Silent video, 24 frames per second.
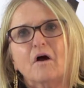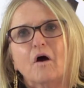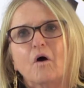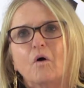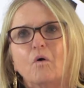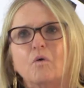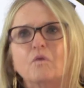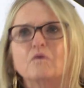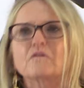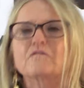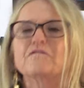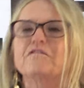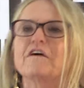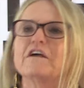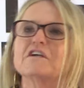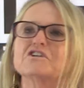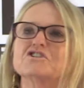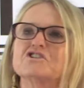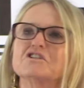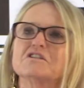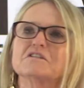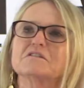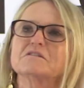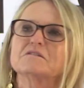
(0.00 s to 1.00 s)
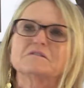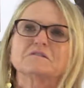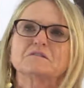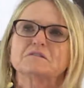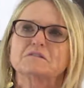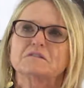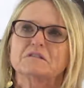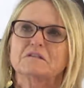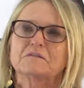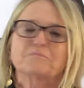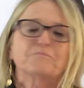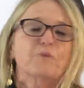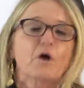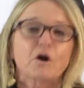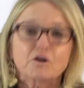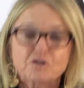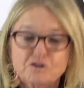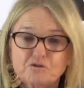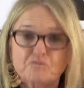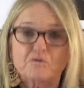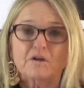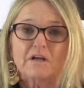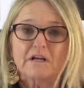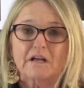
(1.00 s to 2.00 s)
old-fashioned
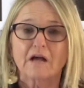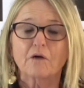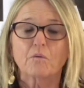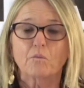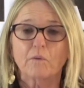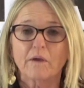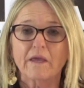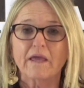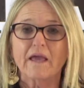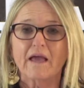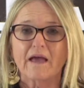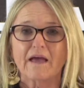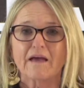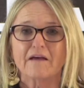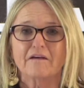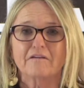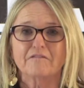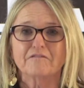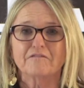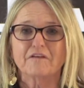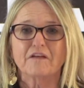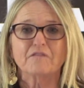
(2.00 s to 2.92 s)
pottery like we have.